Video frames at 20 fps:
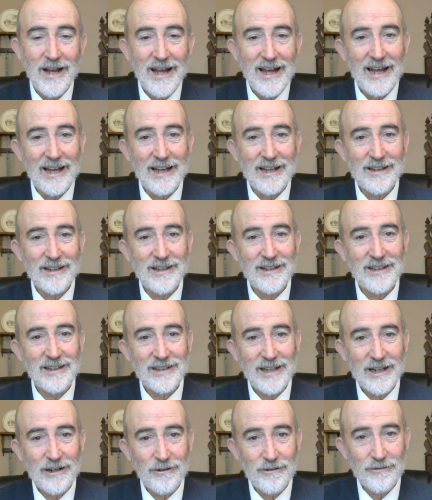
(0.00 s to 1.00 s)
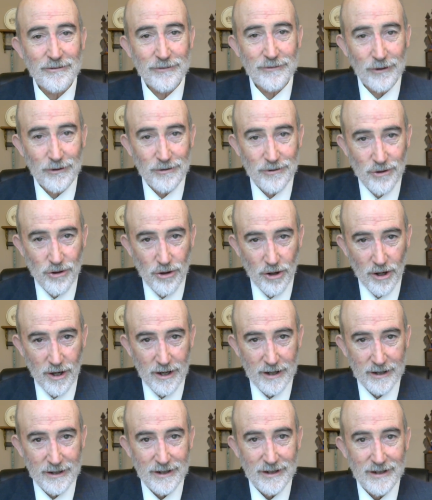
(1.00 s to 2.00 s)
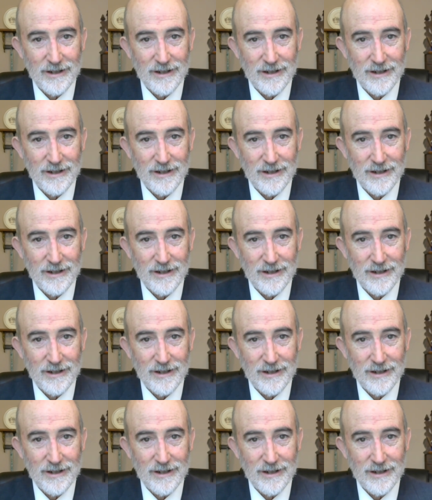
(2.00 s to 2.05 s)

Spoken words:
and the letter of 1 John,